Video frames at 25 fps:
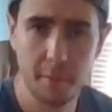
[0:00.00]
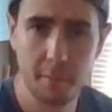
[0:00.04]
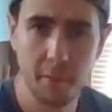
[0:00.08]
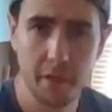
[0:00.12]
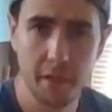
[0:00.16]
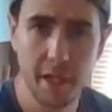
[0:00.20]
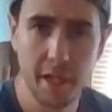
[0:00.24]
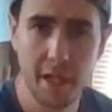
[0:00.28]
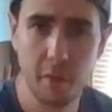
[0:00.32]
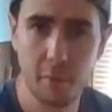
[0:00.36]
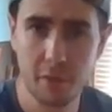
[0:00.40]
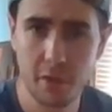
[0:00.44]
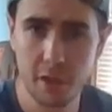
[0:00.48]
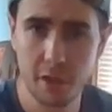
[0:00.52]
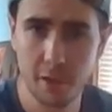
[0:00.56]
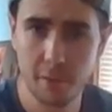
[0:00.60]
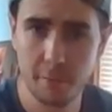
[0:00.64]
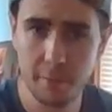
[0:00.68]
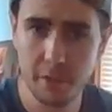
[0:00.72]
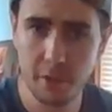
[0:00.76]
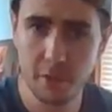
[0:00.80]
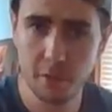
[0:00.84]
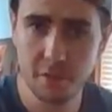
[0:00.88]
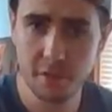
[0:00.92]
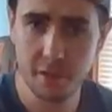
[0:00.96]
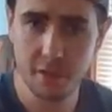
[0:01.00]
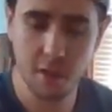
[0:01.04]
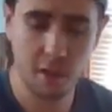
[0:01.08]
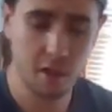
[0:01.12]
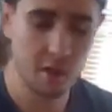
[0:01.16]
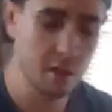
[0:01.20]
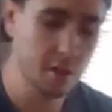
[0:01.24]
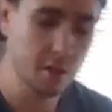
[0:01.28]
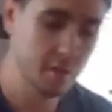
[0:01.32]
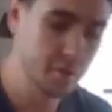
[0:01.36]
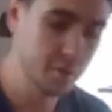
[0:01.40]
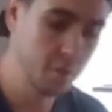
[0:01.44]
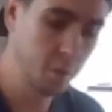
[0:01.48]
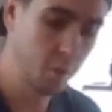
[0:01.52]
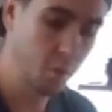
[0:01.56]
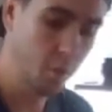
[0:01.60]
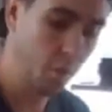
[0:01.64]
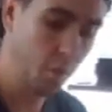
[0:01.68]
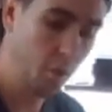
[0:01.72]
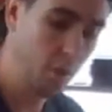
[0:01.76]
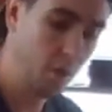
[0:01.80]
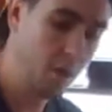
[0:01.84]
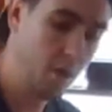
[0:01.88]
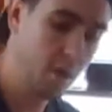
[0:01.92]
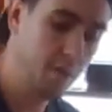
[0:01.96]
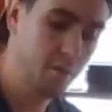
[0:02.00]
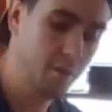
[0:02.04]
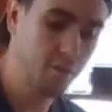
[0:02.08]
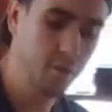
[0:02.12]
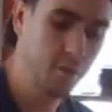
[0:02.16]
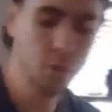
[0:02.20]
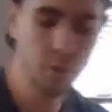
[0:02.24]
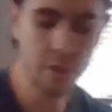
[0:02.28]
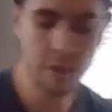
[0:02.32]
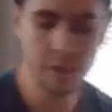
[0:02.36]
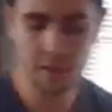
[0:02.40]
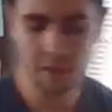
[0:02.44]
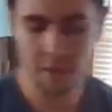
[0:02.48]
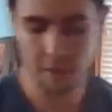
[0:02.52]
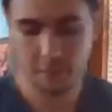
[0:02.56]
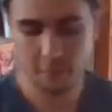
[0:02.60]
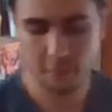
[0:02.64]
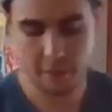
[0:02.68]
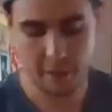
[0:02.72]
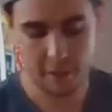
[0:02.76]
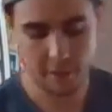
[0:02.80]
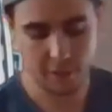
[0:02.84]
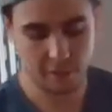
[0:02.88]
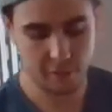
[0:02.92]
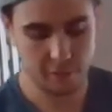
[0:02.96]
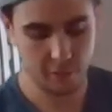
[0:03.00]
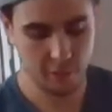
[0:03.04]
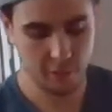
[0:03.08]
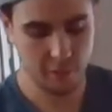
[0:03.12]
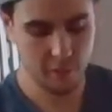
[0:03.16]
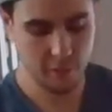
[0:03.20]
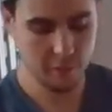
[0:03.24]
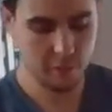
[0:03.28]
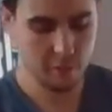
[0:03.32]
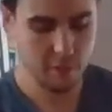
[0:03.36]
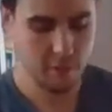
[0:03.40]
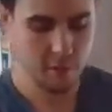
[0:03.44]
But now we're going to be using our 2-liter bottle of soda.